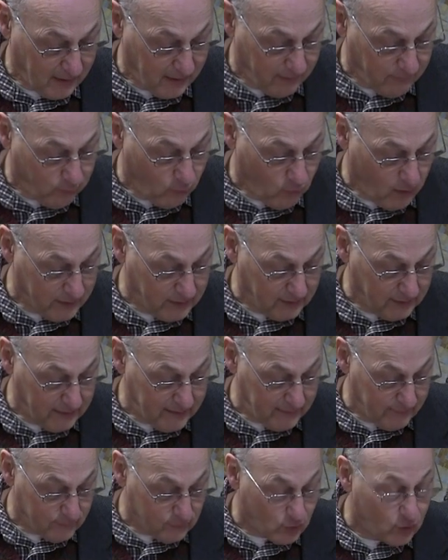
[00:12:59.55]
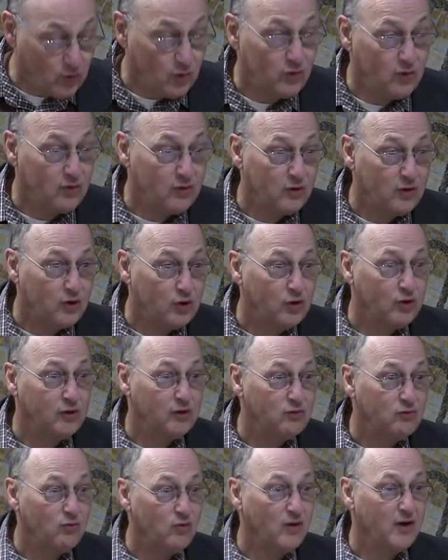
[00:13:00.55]
if one leaves, who
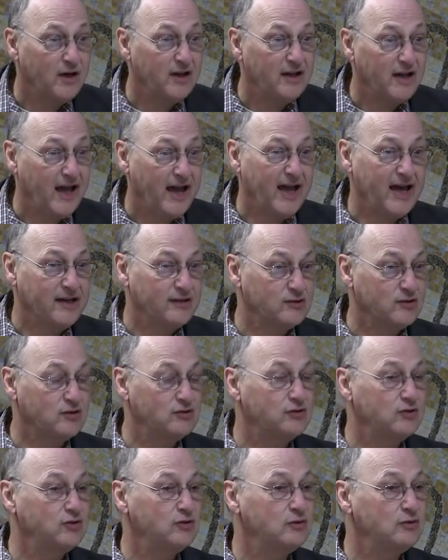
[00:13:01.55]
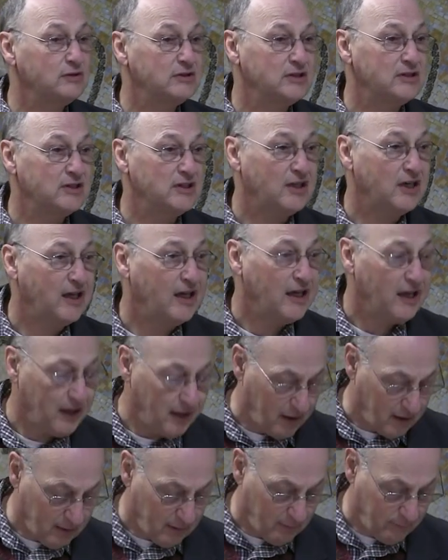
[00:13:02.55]
could one ask to
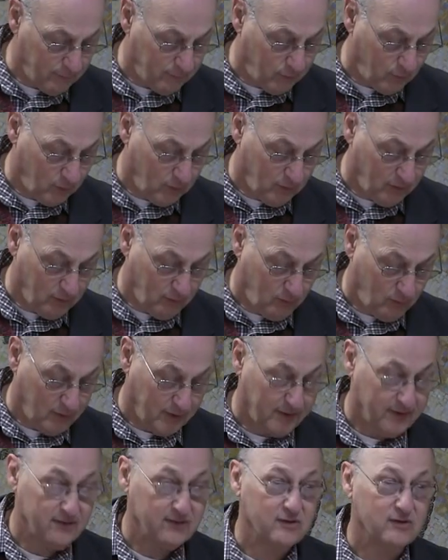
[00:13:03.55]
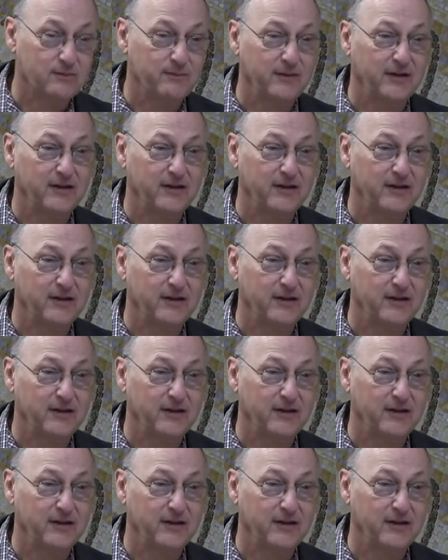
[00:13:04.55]
care for one's